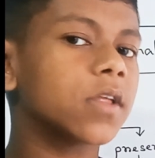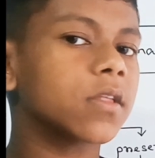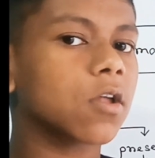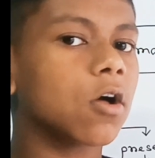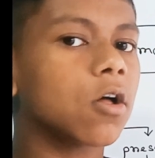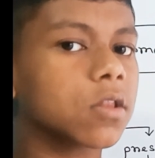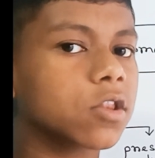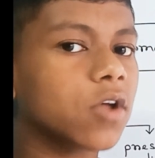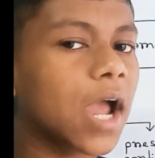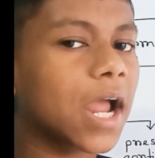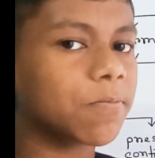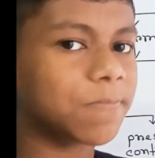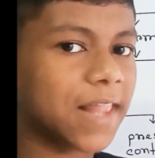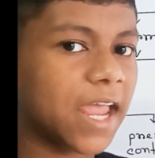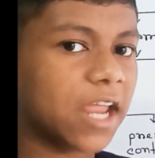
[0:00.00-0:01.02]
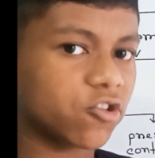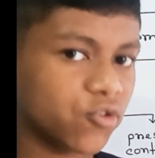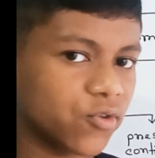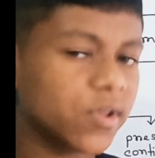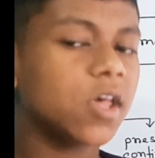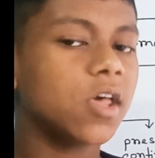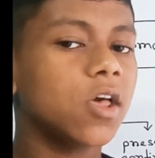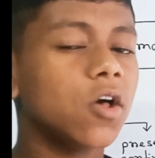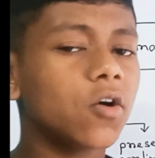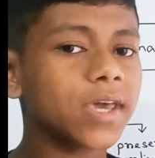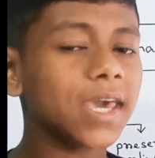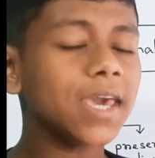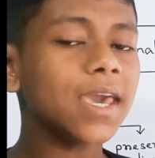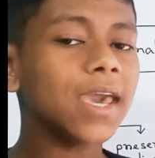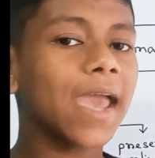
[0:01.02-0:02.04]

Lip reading: also unplanned. Okay,